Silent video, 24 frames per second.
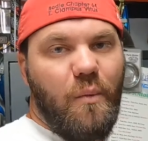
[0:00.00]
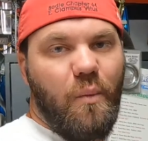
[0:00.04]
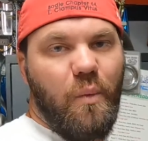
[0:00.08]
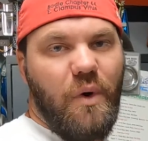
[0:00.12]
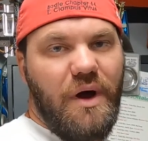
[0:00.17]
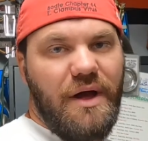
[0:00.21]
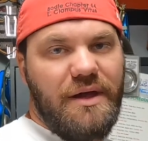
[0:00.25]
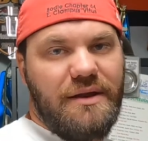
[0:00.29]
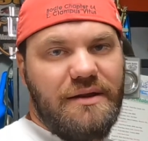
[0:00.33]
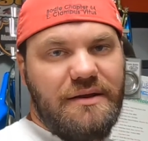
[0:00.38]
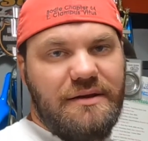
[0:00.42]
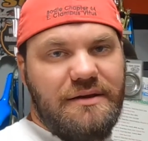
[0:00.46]

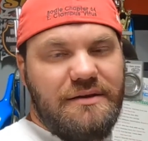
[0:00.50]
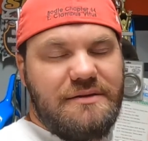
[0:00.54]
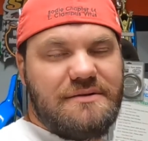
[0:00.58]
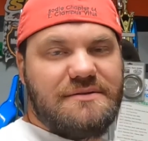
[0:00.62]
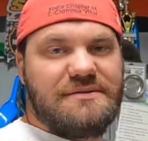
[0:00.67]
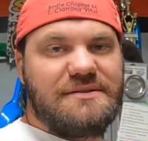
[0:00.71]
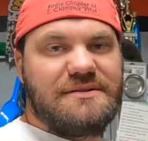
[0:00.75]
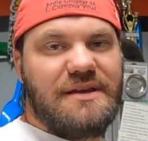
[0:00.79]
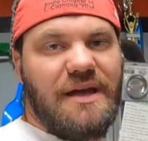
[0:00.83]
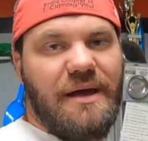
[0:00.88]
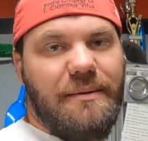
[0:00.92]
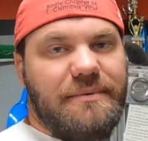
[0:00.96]
What
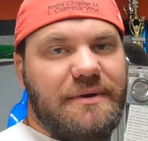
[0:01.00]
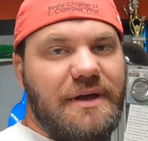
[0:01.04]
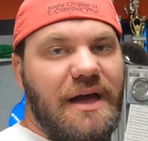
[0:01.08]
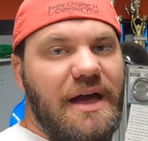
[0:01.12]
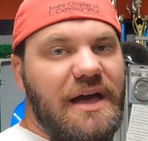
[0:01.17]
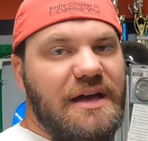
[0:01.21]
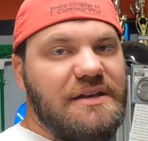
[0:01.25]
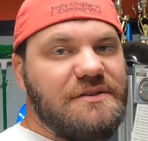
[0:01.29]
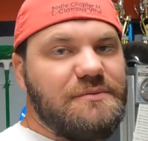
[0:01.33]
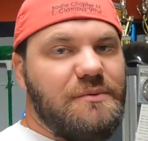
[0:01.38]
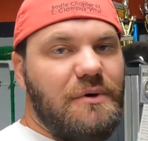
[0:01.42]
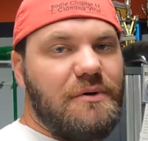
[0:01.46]
is up,
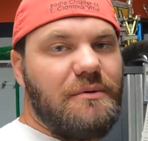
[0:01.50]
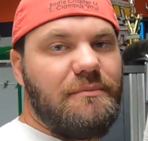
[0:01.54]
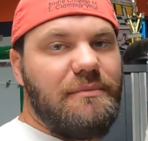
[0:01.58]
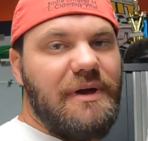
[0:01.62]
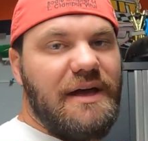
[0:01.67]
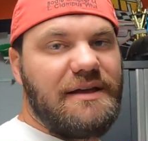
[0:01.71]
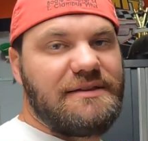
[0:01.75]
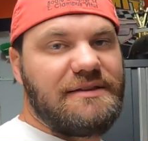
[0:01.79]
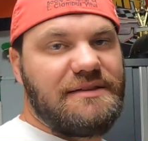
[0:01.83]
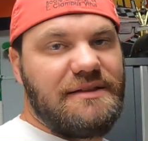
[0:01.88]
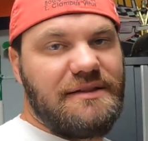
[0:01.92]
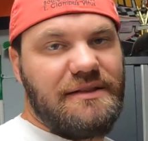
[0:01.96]
guys? Welcome
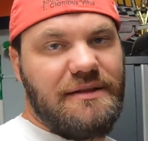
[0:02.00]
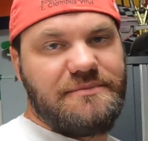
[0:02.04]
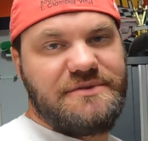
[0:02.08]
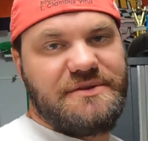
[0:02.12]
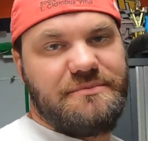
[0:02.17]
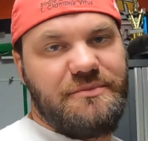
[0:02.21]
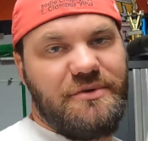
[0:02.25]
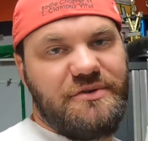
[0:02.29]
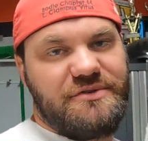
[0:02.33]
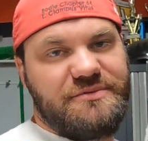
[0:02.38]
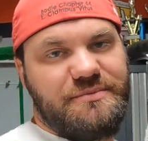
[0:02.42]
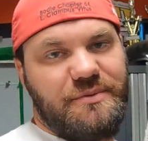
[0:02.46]
back to the
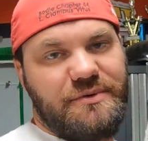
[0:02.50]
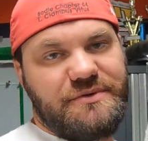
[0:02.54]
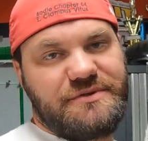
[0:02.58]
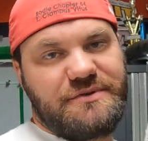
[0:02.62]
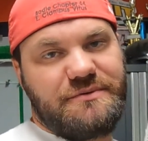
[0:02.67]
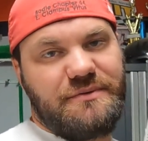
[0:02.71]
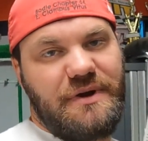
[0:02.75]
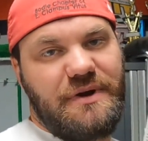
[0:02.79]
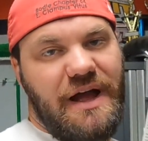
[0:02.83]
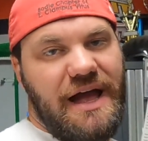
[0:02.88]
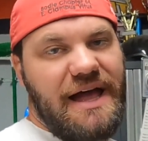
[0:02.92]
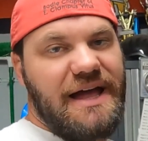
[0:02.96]
Lumsden Motorsports
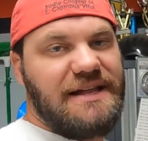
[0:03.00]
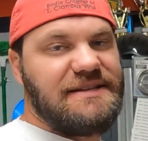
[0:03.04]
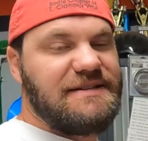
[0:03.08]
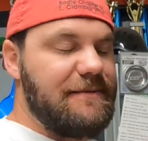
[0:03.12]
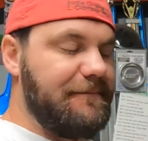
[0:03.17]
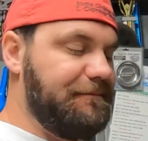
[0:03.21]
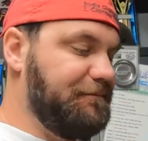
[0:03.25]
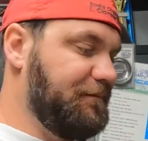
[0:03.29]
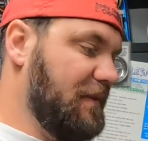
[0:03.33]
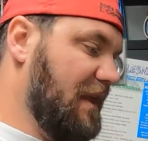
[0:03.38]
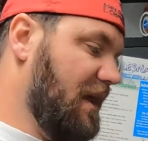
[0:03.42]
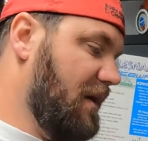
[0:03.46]
Garage.
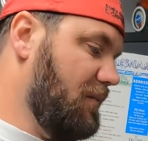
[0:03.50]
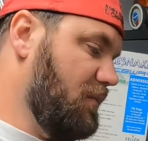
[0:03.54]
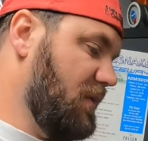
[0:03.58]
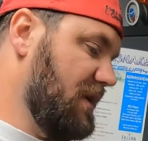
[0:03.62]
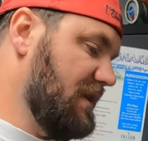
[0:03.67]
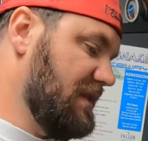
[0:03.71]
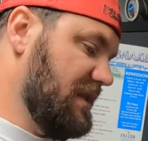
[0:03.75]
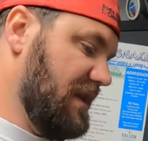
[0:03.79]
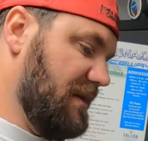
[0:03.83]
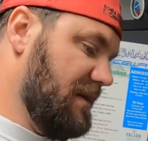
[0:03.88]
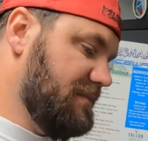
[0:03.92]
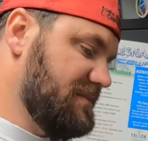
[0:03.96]
I'm
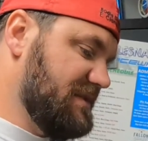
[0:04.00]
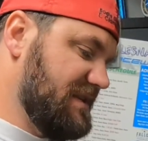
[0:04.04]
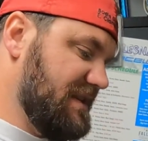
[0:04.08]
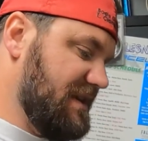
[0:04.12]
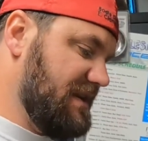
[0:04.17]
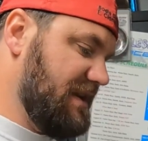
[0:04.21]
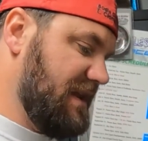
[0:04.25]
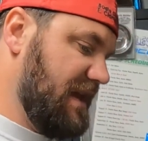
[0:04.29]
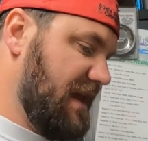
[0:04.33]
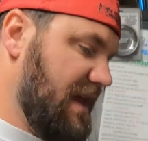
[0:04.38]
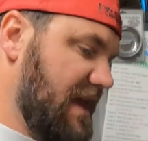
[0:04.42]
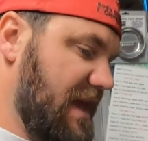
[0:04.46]
Wade
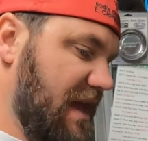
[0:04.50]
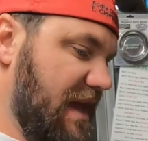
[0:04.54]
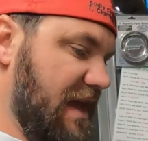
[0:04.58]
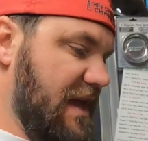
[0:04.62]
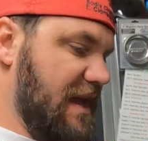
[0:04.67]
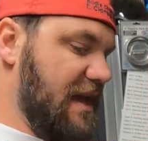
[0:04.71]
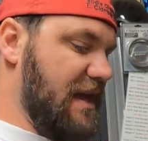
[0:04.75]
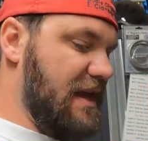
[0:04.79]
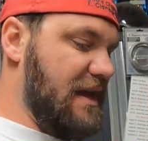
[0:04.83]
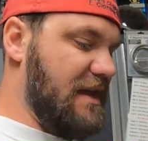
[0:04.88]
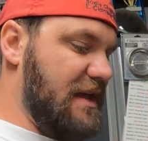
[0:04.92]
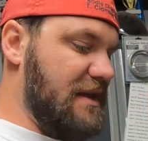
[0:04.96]
Lumsden,
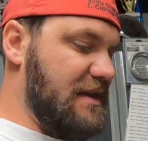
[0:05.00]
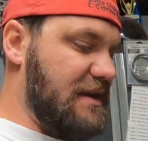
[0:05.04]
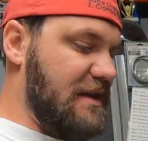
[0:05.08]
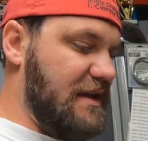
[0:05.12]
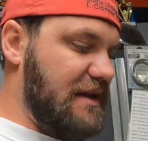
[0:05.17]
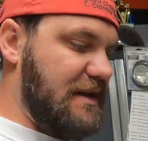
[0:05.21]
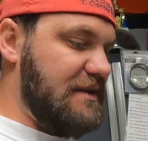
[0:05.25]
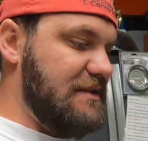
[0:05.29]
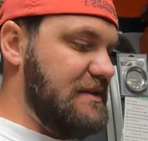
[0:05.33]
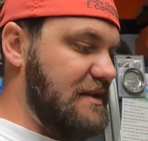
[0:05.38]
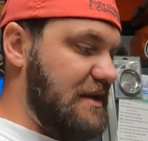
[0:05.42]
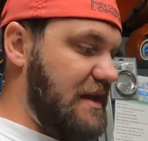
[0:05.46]
and
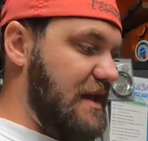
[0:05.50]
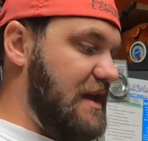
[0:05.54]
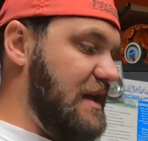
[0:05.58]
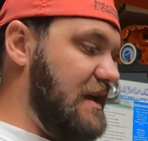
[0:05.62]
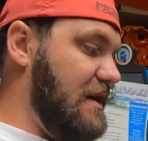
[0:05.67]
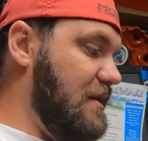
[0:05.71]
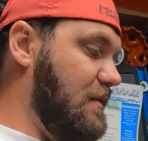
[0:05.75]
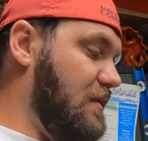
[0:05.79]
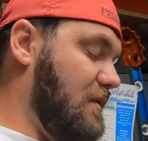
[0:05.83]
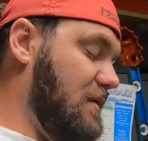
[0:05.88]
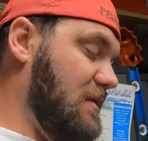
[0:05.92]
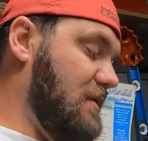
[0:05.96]

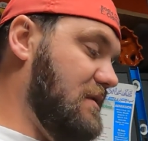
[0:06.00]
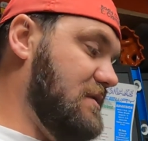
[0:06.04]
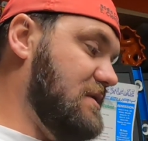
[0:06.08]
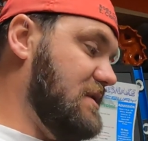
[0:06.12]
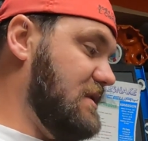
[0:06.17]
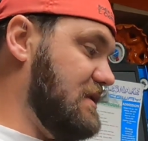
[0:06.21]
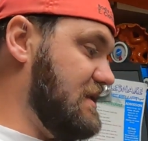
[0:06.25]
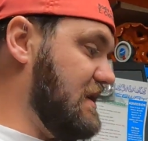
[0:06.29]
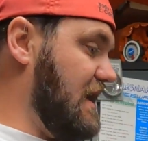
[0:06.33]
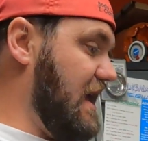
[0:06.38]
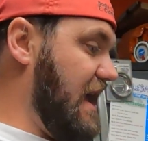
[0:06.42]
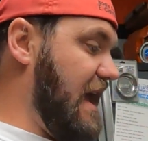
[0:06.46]
today we're
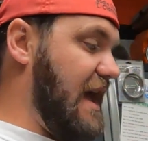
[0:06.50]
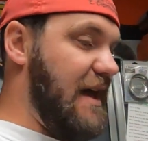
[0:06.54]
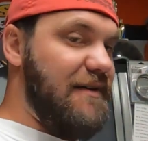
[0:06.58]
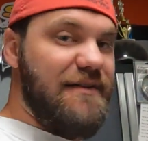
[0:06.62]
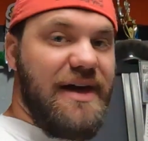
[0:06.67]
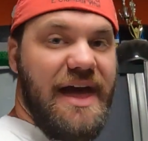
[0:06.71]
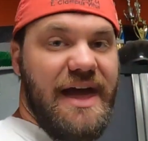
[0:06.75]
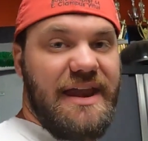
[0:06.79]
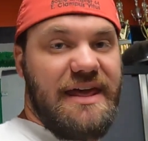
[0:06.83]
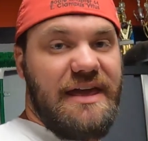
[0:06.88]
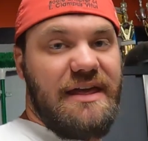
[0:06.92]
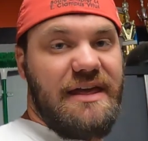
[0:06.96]
just gonna have
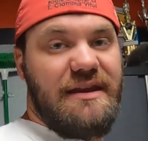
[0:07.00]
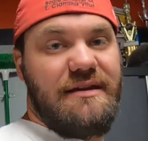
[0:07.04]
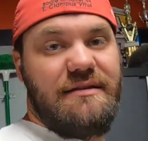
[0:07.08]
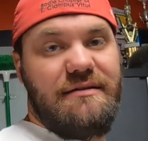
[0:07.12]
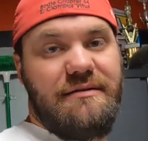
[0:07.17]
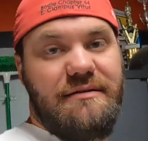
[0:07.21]
at it.